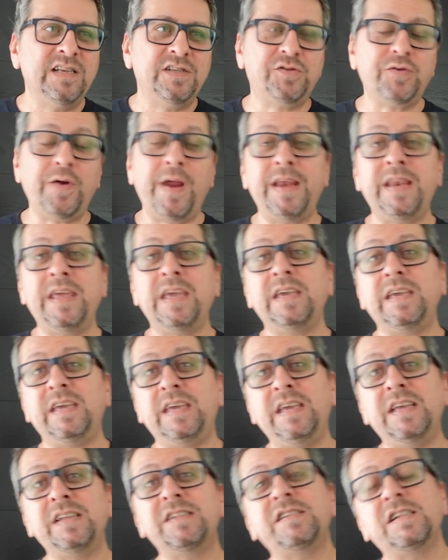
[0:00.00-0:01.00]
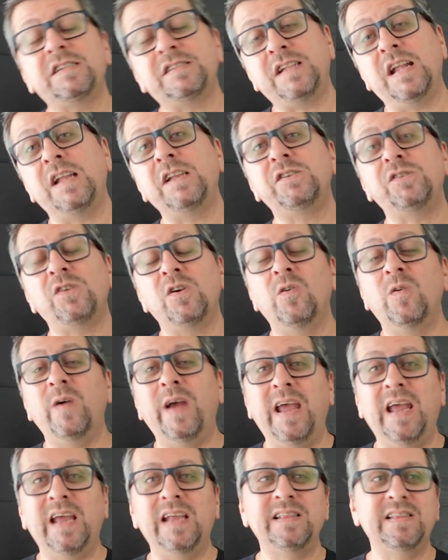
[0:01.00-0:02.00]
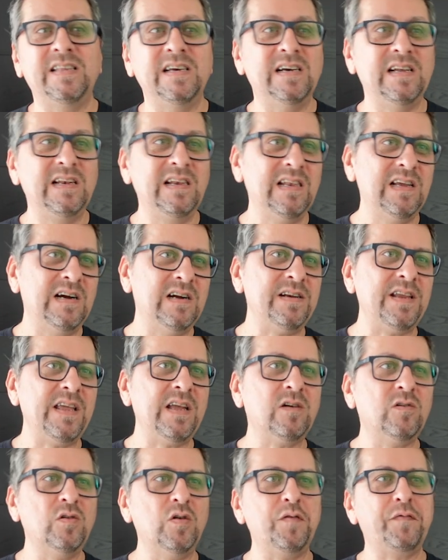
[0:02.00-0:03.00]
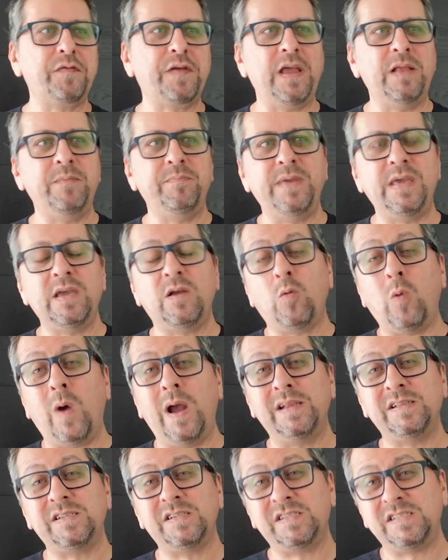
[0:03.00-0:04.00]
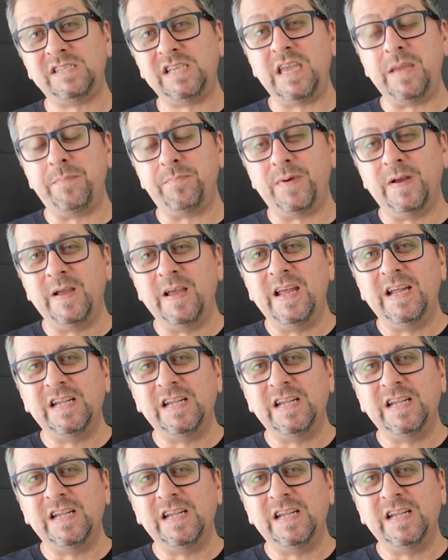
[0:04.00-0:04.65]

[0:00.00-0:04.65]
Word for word: Training is essential and the learning curve can be quite steep,